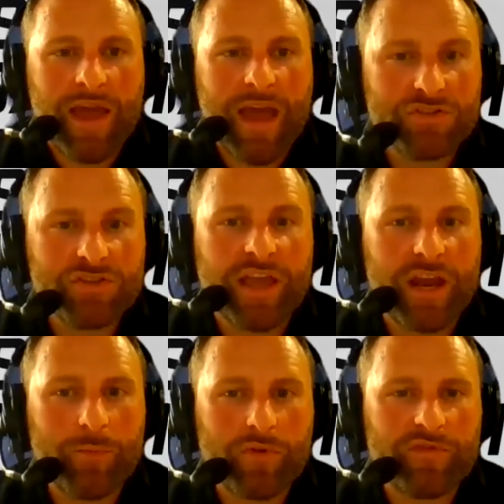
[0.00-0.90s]

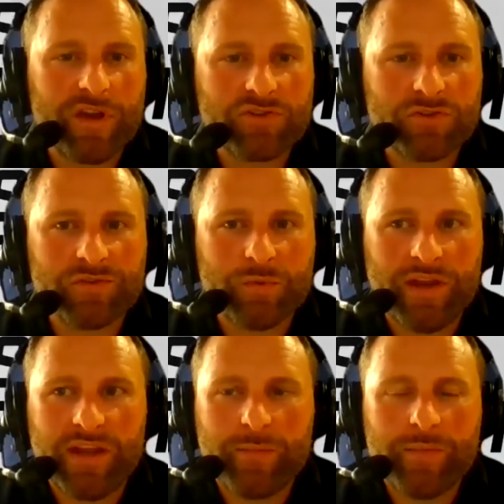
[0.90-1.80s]
educated professionals we
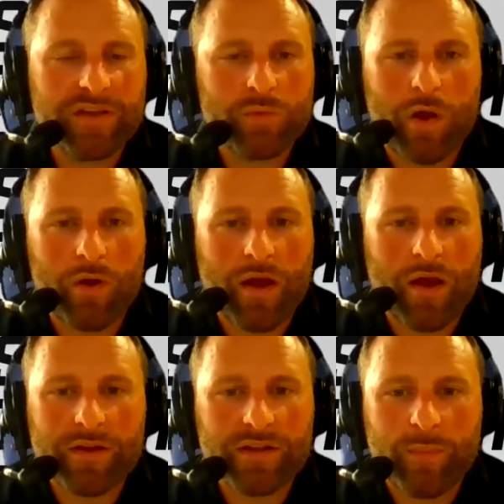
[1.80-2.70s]
need to be as well
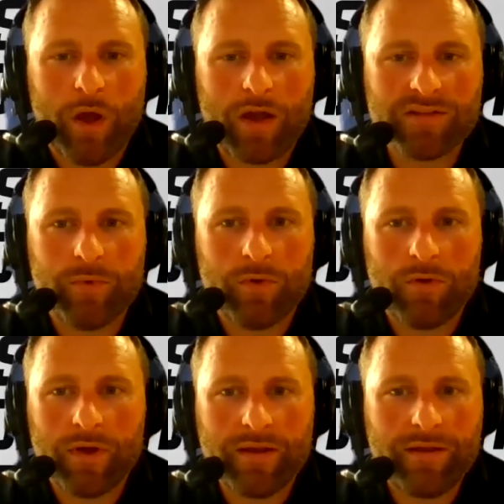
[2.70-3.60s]
rounded as
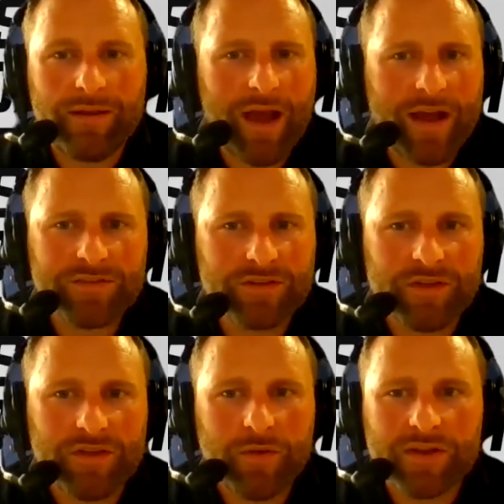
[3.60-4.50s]
possible and yeah i took
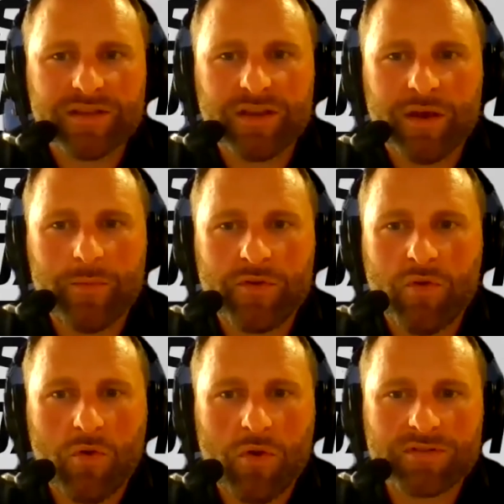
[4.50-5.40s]
the usaw
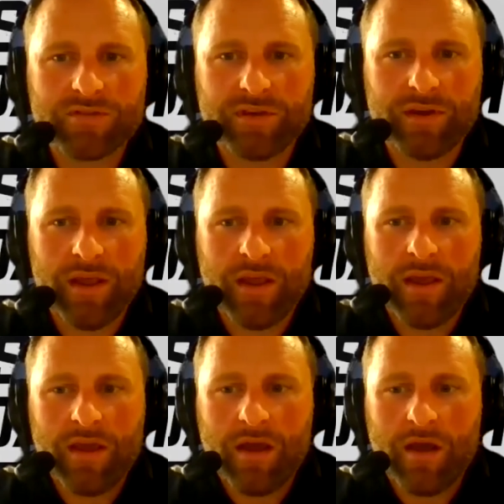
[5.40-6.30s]
course and
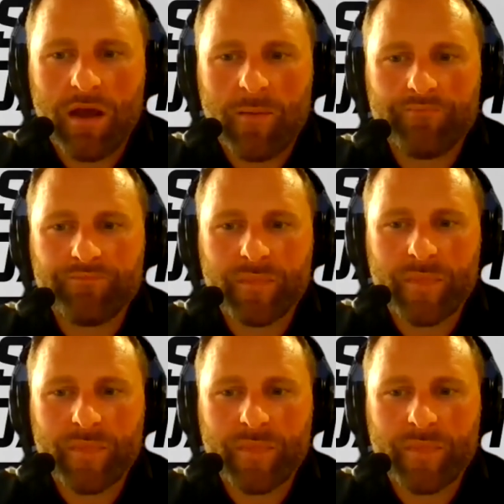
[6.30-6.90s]
um,